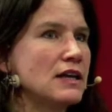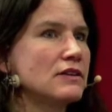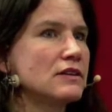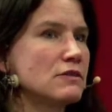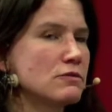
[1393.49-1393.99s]

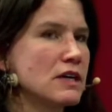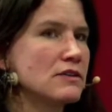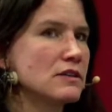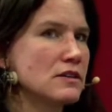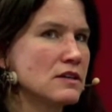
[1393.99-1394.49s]
and
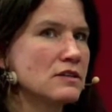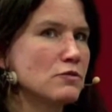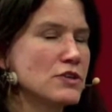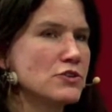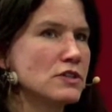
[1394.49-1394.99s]
the
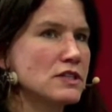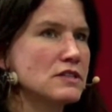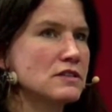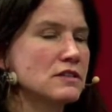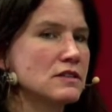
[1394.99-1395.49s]
question
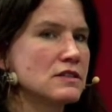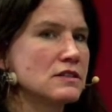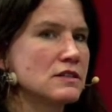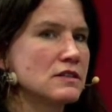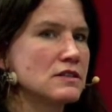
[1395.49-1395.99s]
is,
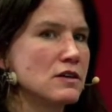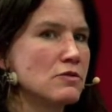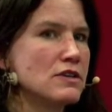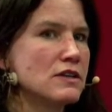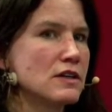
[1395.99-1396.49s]
it's
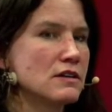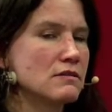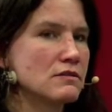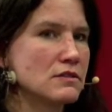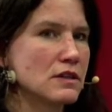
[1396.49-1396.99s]
only
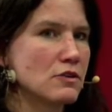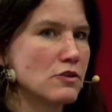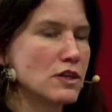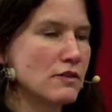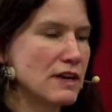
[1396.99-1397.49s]
the
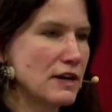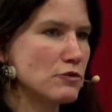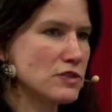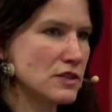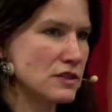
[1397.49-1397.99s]
learning of
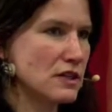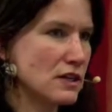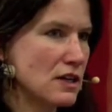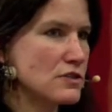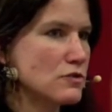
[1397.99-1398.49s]
language in the
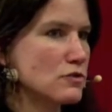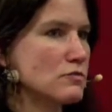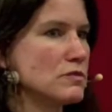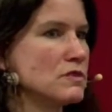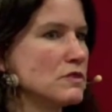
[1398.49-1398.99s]

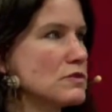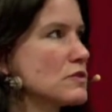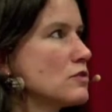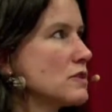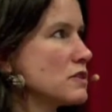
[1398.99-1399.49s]
classroom, not
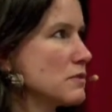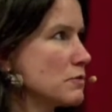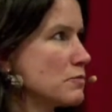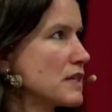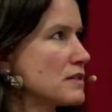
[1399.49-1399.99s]
so much
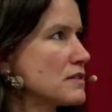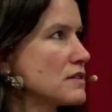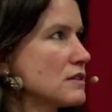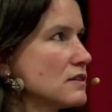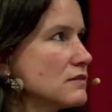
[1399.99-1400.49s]
about
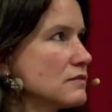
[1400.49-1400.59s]
practicing.